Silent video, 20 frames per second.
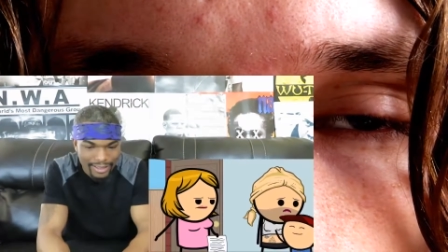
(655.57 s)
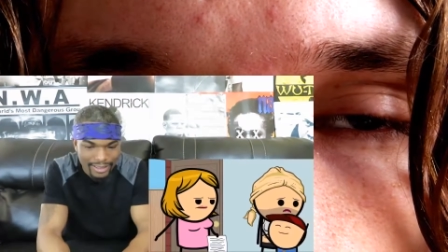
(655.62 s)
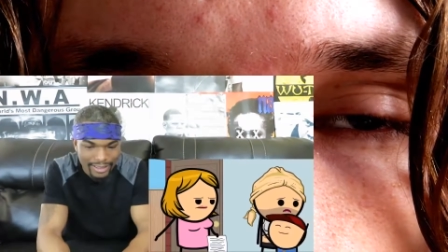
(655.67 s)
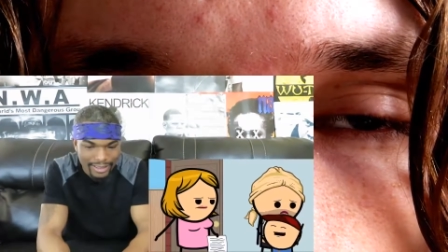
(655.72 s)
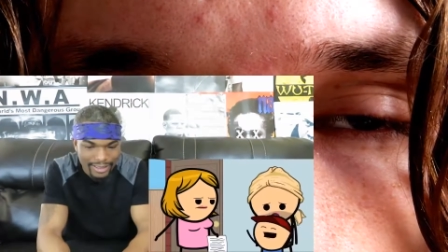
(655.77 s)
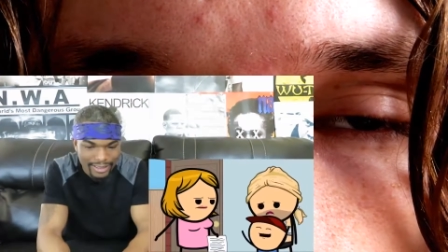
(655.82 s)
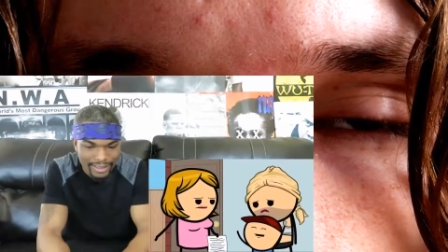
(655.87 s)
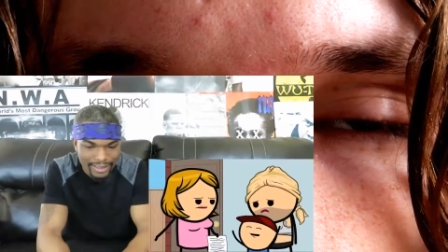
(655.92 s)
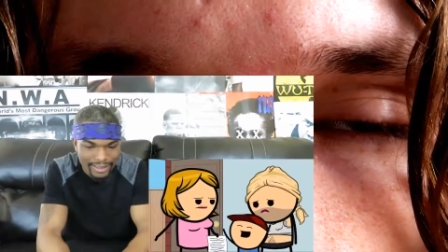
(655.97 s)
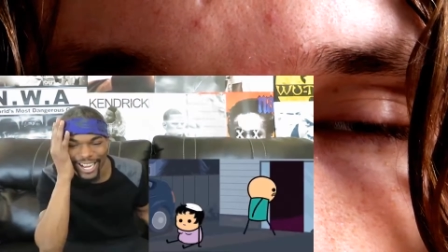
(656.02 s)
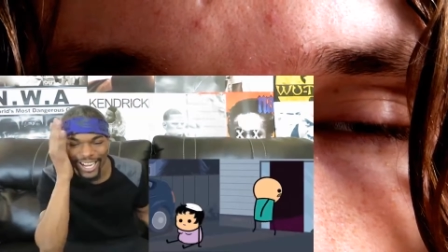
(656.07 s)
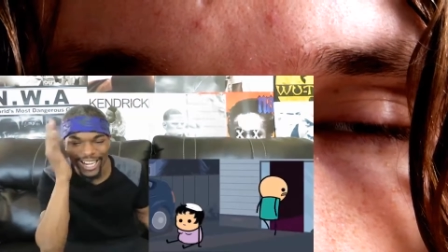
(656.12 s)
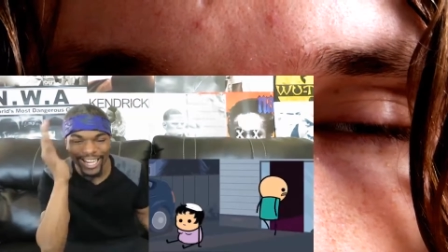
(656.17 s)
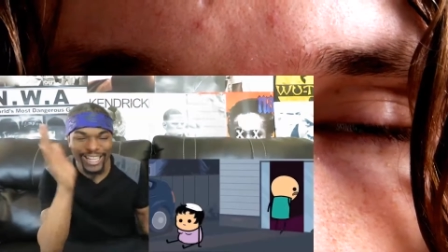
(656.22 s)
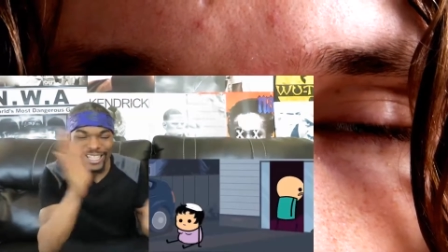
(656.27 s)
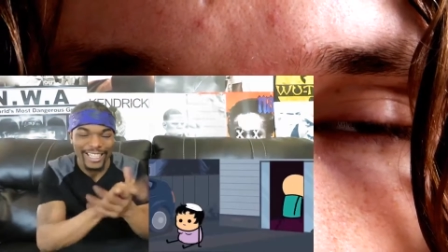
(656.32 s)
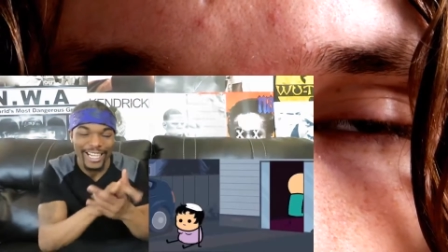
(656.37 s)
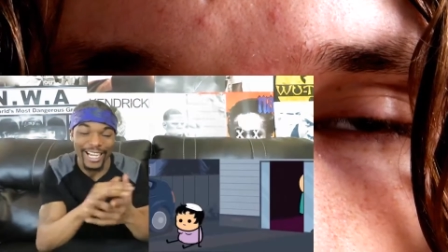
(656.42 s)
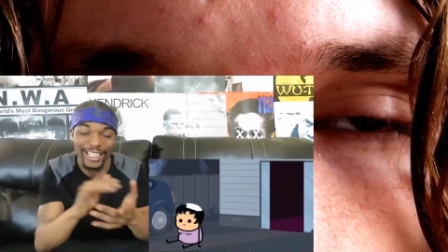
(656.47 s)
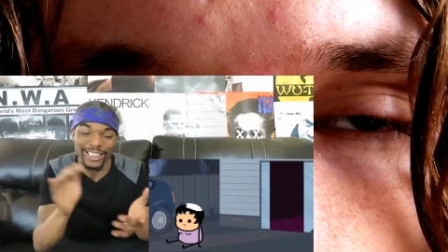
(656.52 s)
And
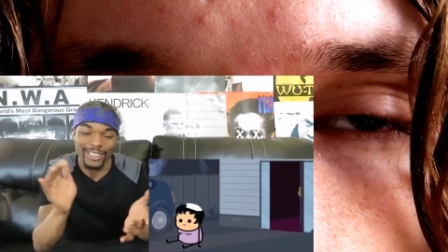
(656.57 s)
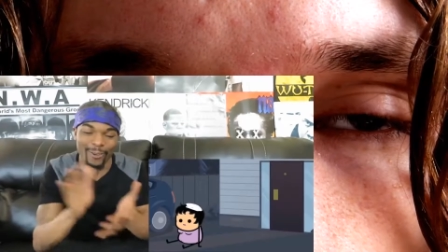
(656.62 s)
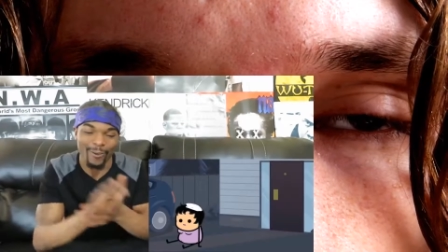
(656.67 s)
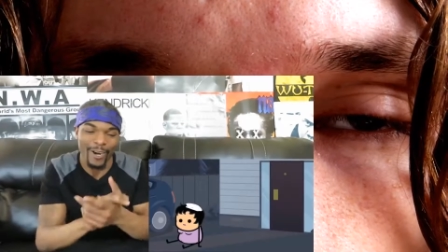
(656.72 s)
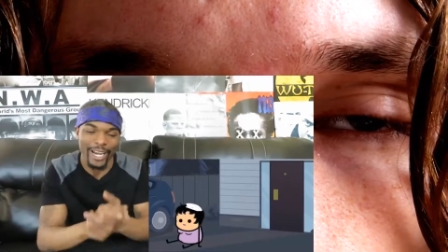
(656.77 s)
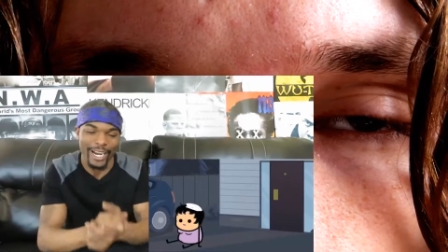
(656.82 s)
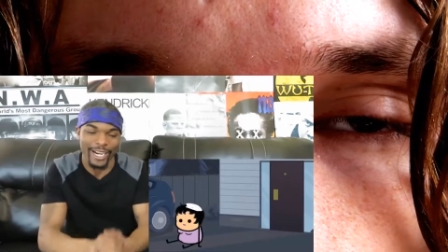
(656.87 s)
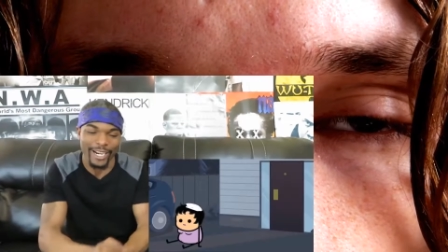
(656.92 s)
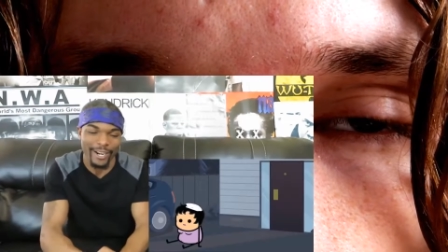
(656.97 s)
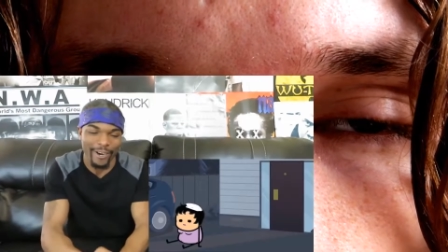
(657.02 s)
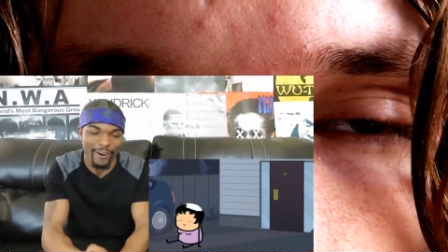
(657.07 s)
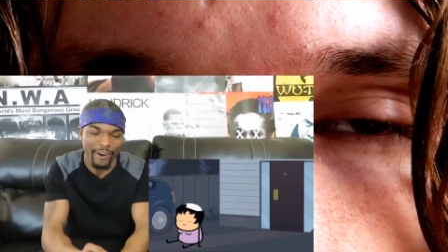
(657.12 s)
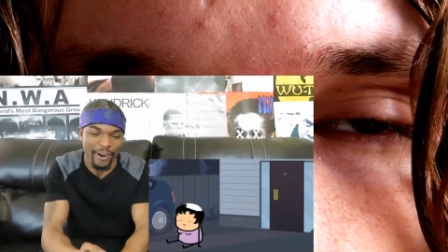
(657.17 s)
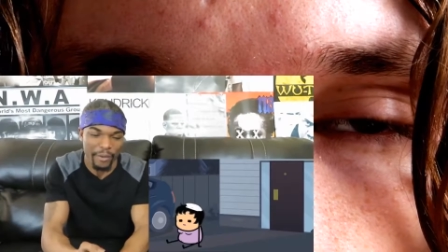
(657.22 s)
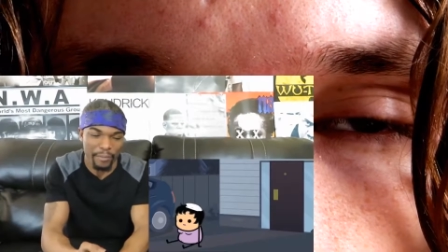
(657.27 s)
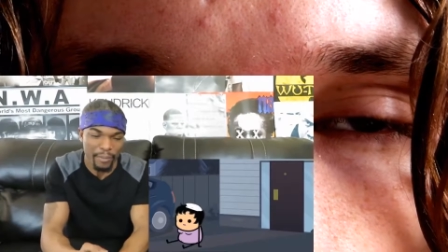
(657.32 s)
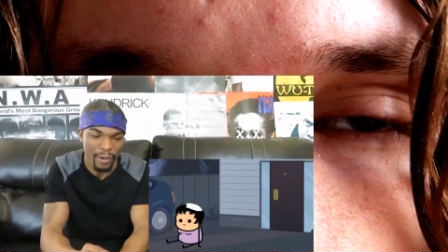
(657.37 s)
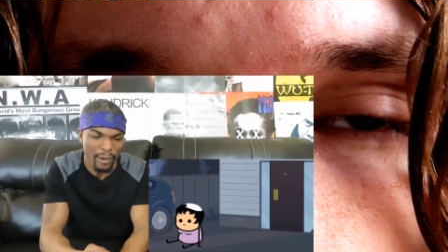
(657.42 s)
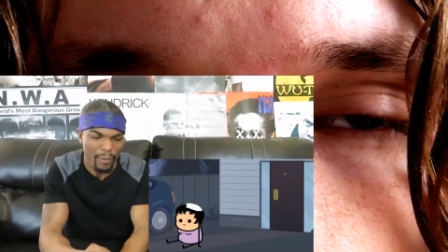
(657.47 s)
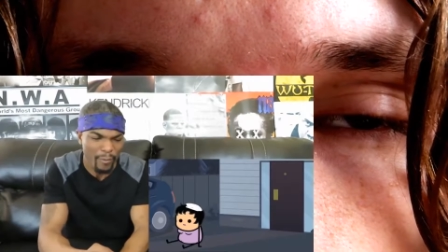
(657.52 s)
that's the way to
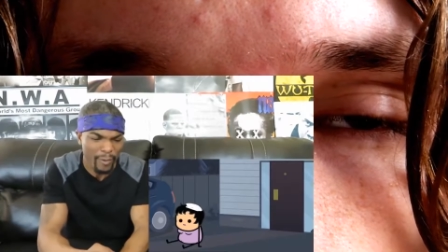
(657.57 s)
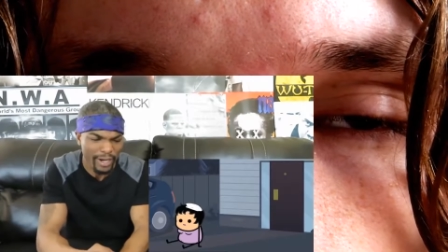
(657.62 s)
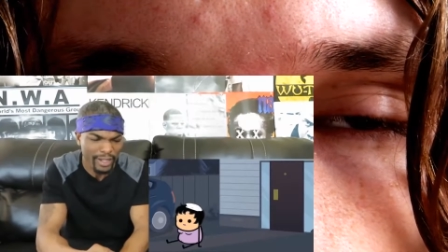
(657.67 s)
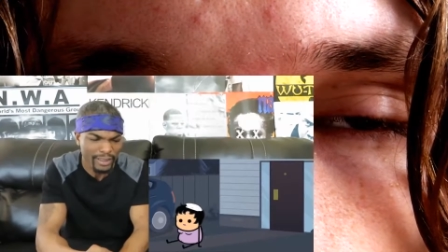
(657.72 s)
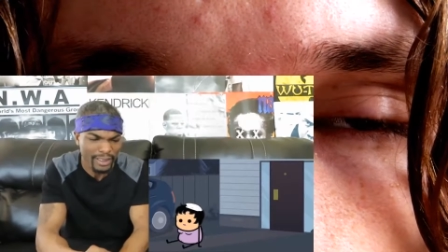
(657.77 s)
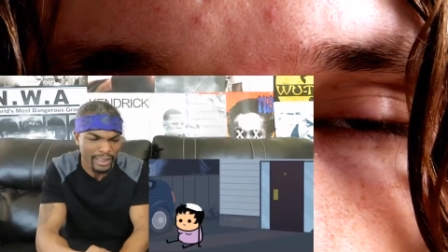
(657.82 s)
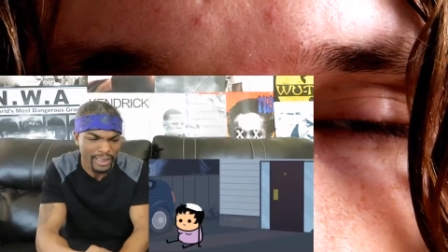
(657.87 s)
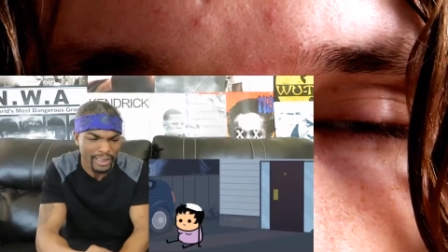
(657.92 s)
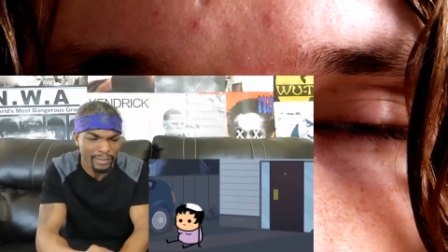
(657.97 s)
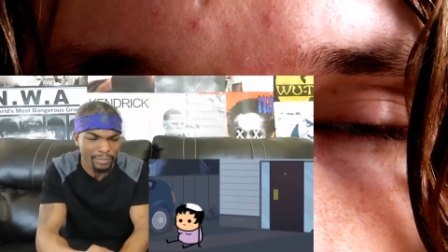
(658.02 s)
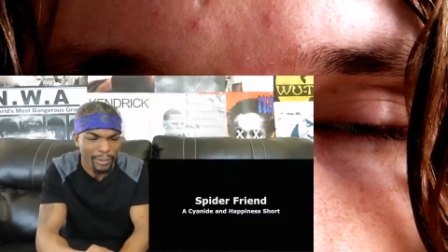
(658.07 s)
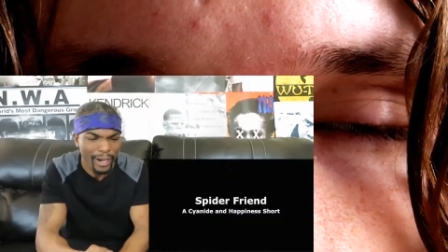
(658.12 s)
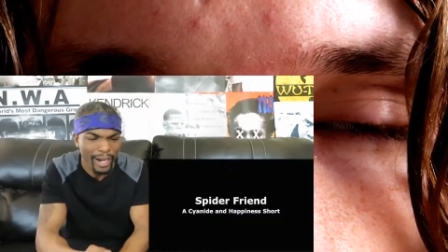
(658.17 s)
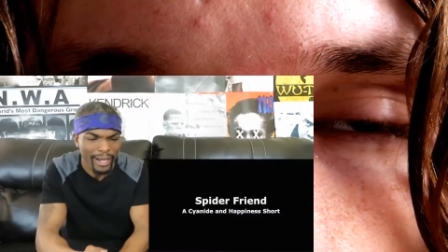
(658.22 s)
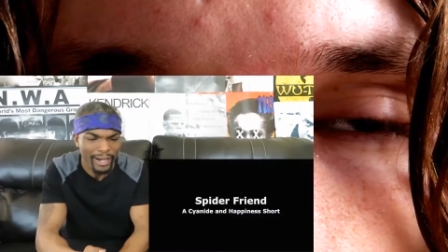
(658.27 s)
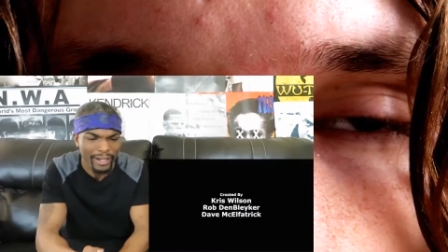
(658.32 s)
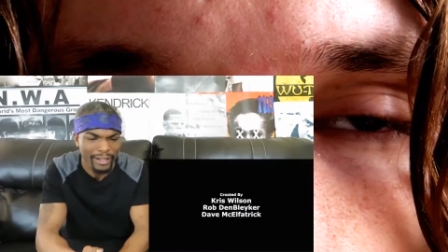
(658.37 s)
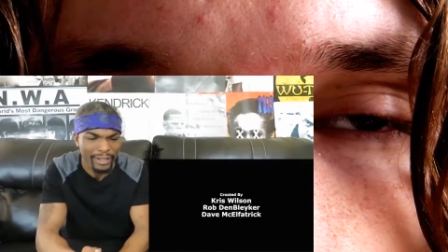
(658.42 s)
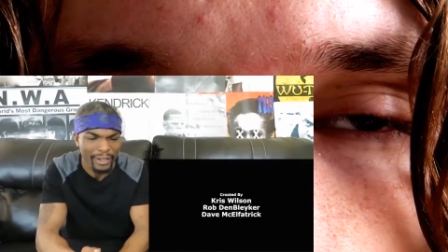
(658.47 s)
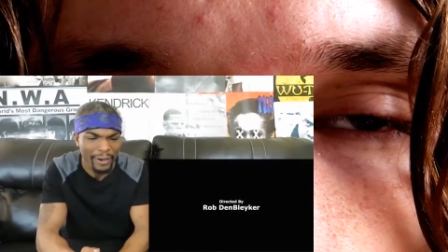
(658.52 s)
do it, but where's the
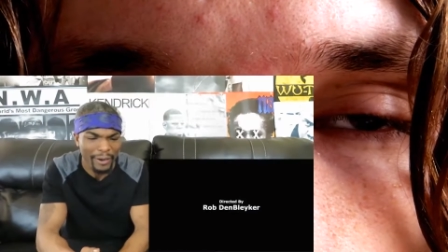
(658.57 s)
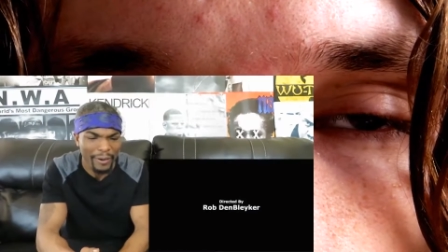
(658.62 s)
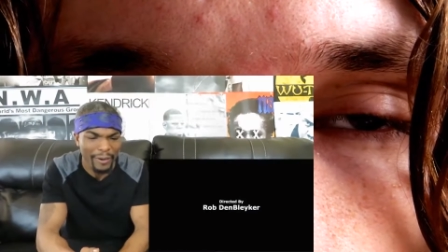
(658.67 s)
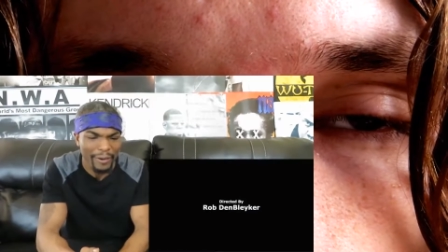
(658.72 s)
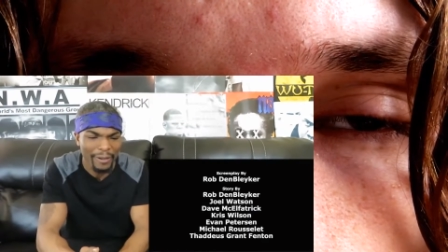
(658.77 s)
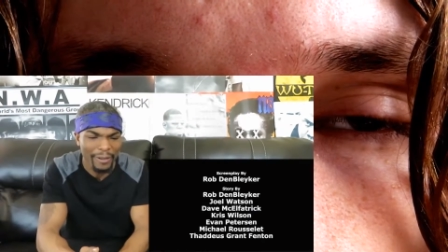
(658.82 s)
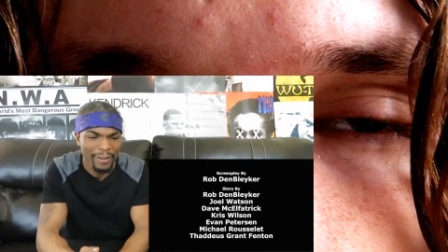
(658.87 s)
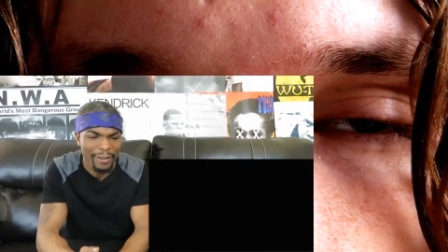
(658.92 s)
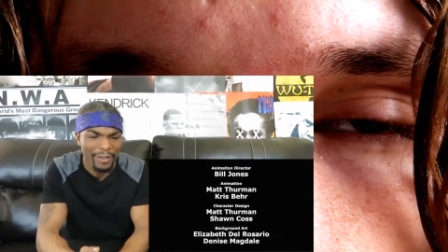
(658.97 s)
spider though?